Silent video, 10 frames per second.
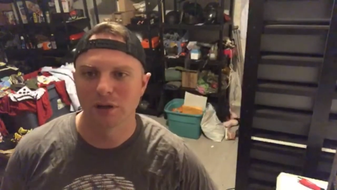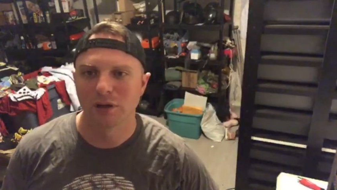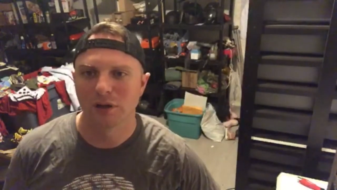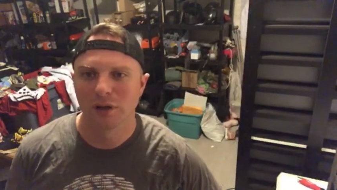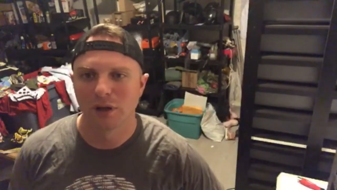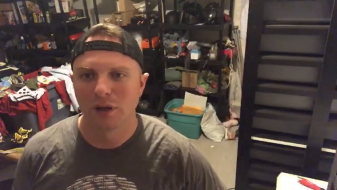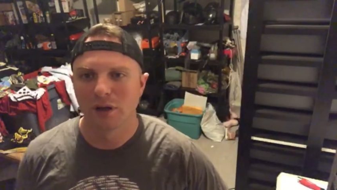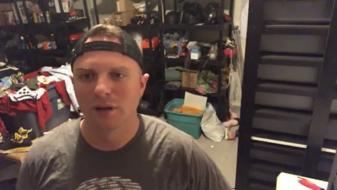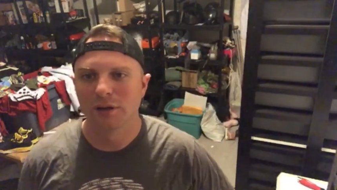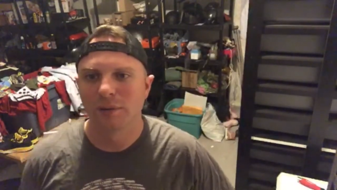
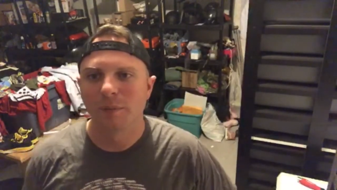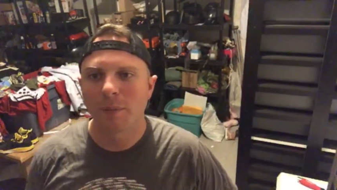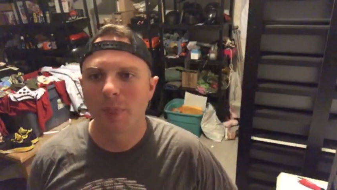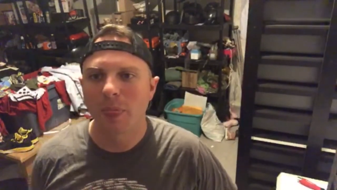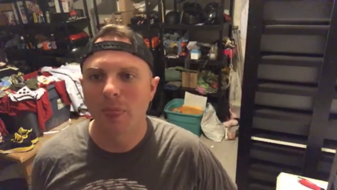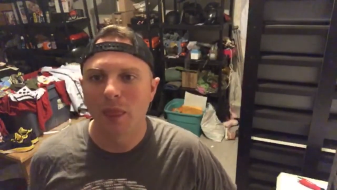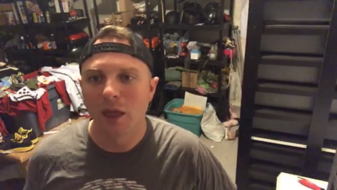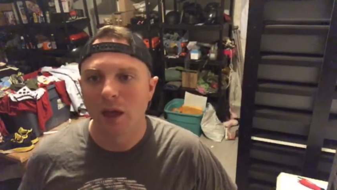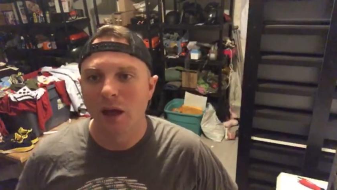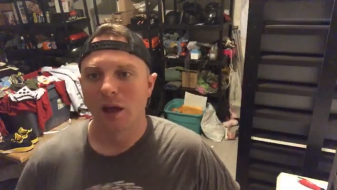
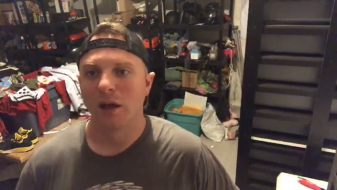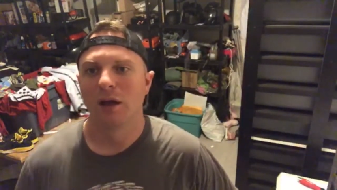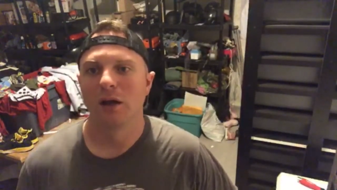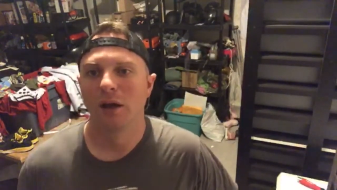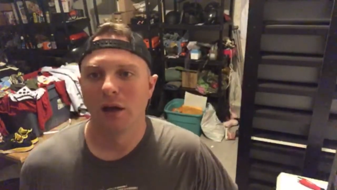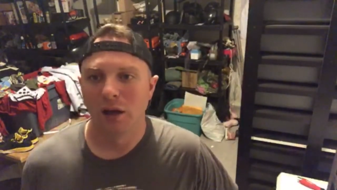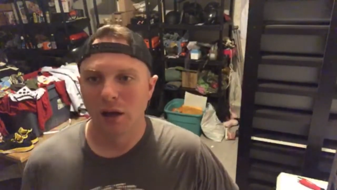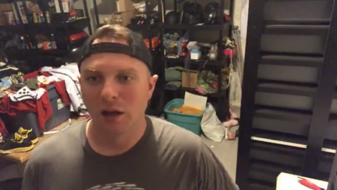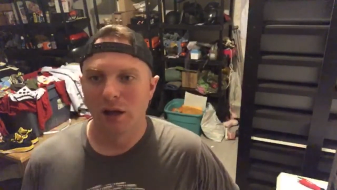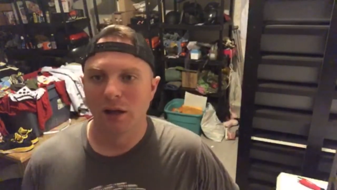
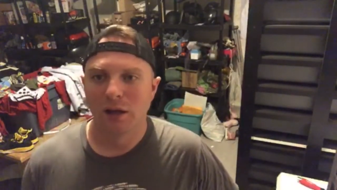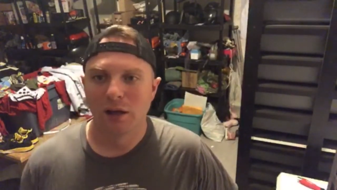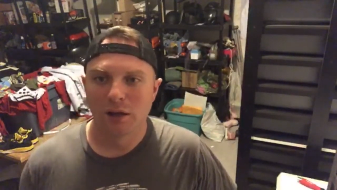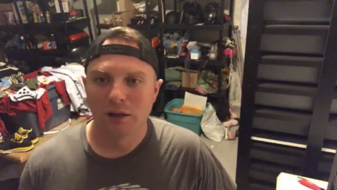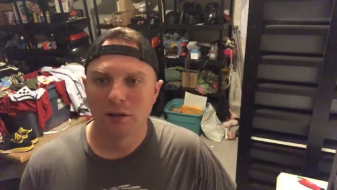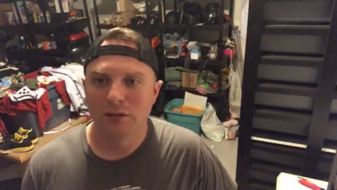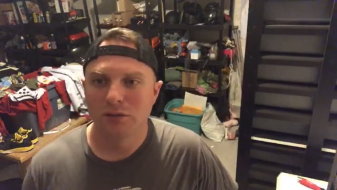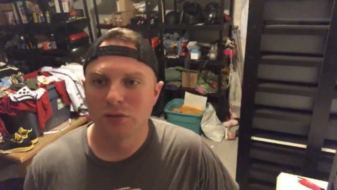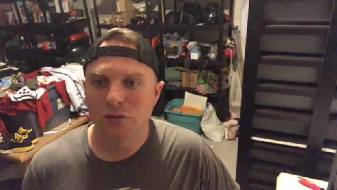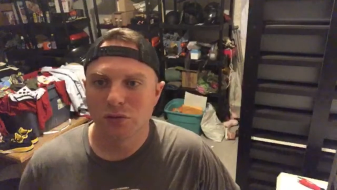
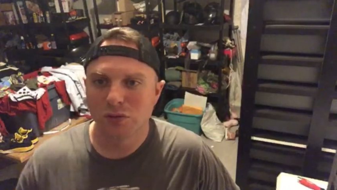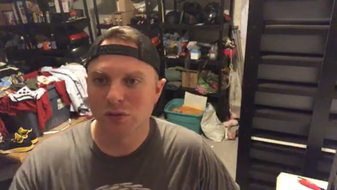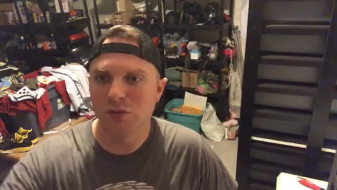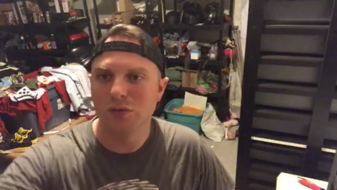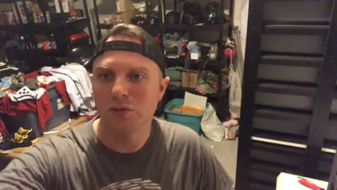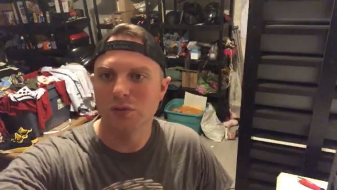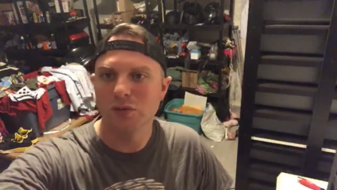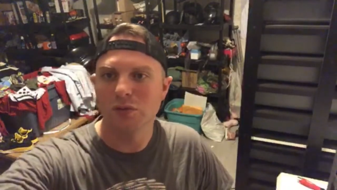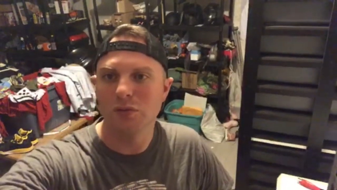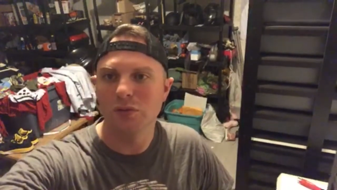
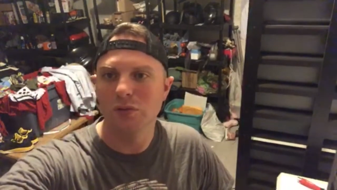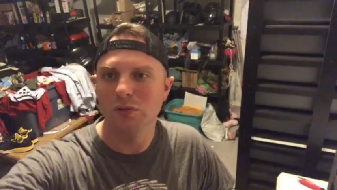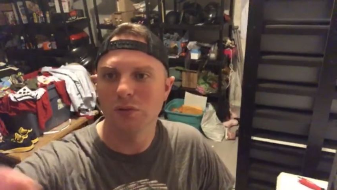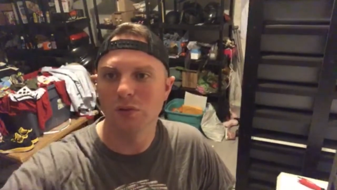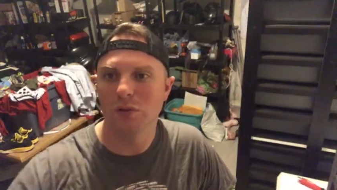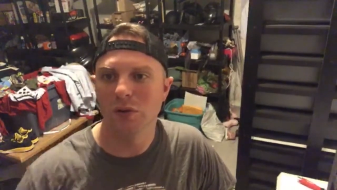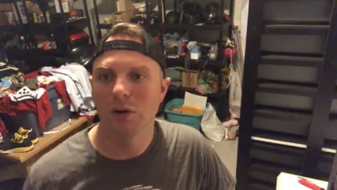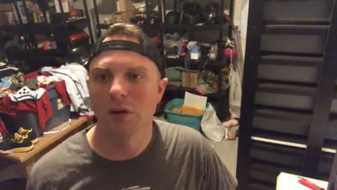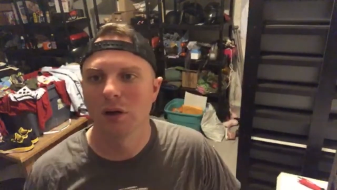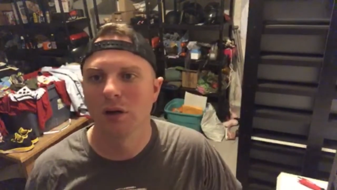
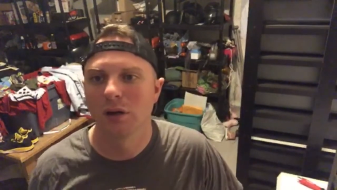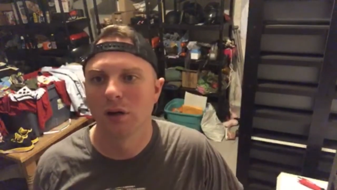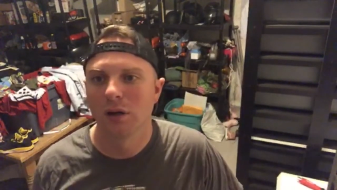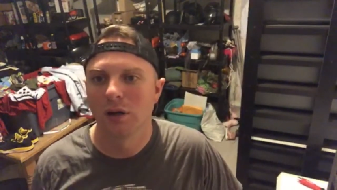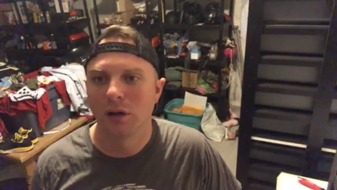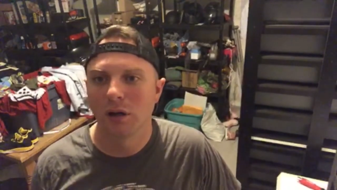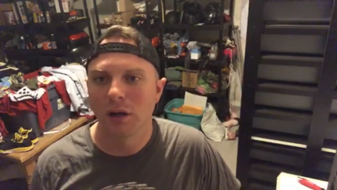(no one is talking)